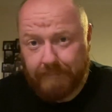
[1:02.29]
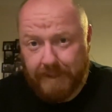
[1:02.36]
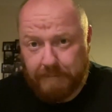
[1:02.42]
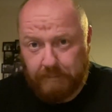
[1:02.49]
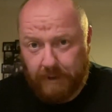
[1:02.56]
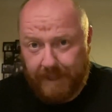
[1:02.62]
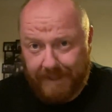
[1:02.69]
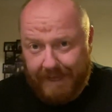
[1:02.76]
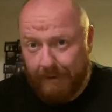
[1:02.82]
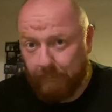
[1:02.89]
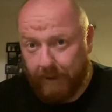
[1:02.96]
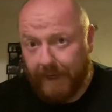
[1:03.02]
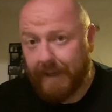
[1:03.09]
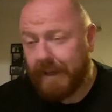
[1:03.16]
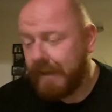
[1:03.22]
Let's put it that
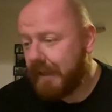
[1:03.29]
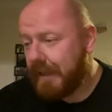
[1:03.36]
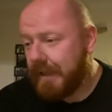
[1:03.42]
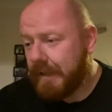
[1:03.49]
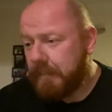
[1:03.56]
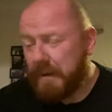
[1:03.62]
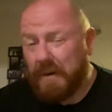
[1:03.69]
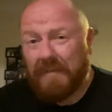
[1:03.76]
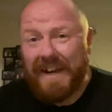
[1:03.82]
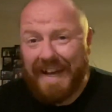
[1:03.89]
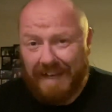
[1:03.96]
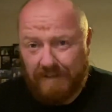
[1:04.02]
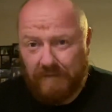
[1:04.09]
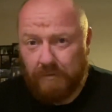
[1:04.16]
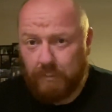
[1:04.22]
way. A bit of a
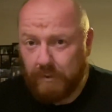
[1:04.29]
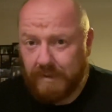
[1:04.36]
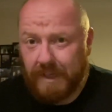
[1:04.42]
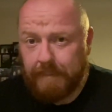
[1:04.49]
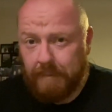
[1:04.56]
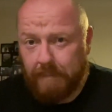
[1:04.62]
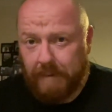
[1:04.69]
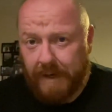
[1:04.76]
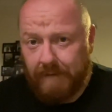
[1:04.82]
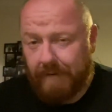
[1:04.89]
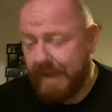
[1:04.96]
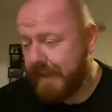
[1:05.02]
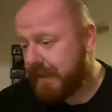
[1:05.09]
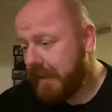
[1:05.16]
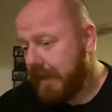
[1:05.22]
hint of what type of beer
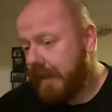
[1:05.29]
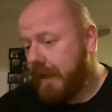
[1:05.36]
it is.